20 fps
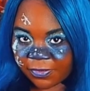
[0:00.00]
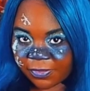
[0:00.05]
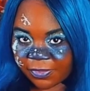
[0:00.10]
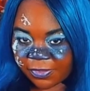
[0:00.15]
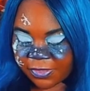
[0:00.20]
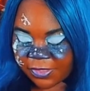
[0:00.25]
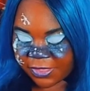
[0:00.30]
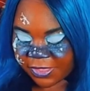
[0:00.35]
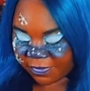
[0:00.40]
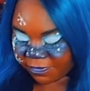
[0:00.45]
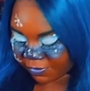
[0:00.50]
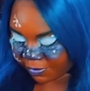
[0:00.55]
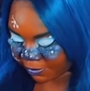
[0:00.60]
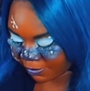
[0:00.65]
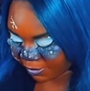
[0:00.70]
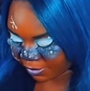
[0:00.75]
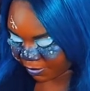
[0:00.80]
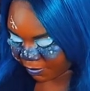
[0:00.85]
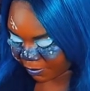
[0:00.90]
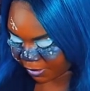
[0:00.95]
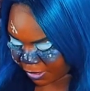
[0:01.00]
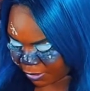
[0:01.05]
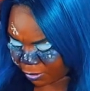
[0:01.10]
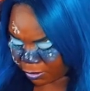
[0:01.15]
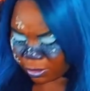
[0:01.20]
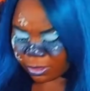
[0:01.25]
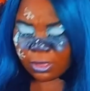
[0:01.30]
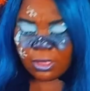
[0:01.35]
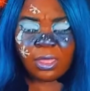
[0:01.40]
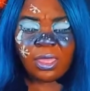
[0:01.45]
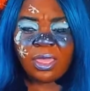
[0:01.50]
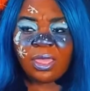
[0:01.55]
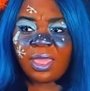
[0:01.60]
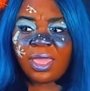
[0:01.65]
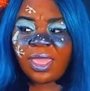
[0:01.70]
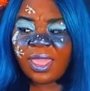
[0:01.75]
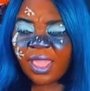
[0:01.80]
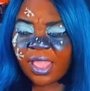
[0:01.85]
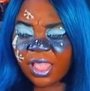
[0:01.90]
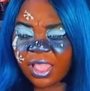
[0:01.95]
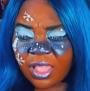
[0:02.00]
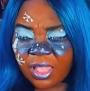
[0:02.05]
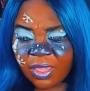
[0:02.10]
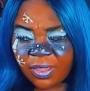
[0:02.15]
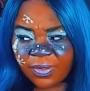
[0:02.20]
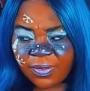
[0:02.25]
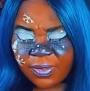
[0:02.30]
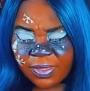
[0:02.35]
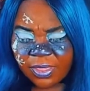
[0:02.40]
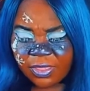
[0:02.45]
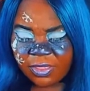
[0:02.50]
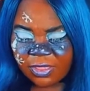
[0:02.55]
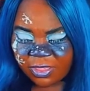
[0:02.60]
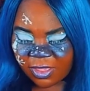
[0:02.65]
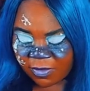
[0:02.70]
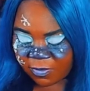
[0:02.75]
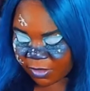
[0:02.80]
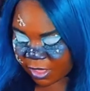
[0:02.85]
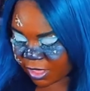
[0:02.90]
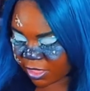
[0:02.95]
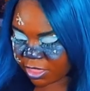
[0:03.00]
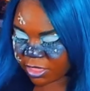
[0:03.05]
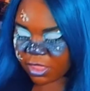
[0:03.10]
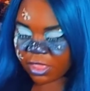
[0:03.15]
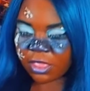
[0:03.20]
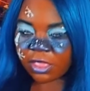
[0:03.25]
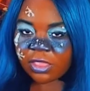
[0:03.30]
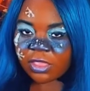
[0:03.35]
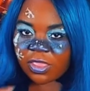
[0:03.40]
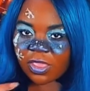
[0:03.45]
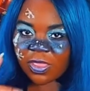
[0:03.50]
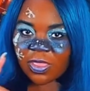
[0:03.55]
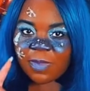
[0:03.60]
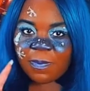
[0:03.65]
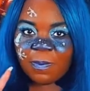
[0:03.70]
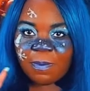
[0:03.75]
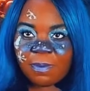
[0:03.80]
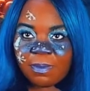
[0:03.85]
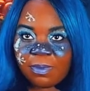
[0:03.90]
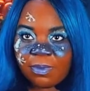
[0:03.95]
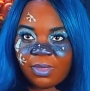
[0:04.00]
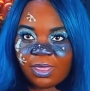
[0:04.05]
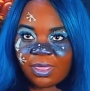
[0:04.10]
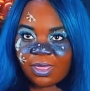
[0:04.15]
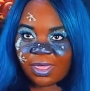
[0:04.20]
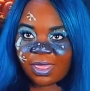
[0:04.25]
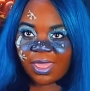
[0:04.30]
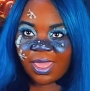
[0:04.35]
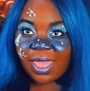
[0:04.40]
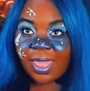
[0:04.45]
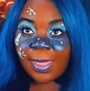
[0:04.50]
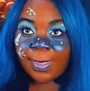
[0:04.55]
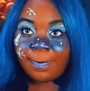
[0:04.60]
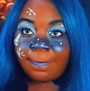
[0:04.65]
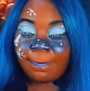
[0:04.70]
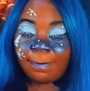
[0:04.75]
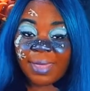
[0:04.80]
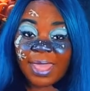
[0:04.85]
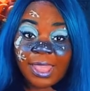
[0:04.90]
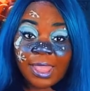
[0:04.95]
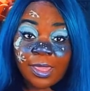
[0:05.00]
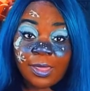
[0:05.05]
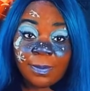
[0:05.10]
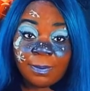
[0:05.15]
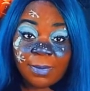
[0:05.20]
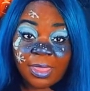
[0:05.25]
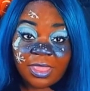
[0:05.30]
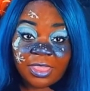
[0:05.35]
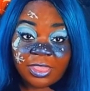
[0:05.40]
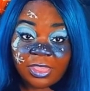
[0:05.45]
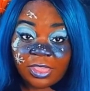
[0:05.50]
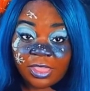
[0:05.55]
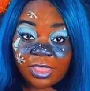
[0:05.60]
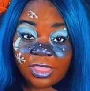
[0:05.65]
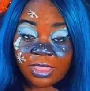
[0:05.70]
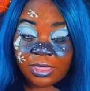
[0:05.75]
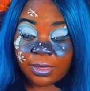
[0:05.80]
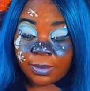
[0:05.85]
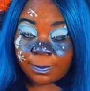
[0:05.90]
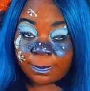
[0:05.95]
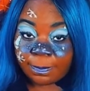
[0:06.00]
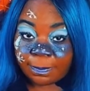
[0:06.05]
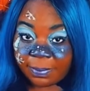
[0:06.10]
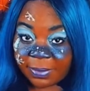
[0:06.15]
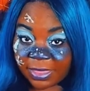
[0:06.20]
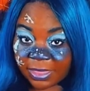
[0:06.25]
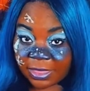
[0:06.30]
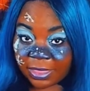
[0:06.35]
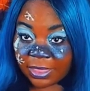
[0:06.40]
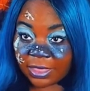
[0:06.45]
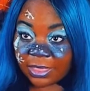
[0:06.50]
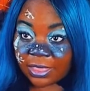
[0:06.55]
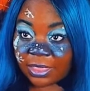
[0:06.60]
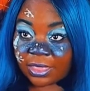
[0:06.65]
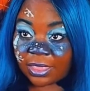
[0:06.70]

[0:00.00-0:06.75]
£7. Oh my god, hello, can you say words? So the mellow mustard pink.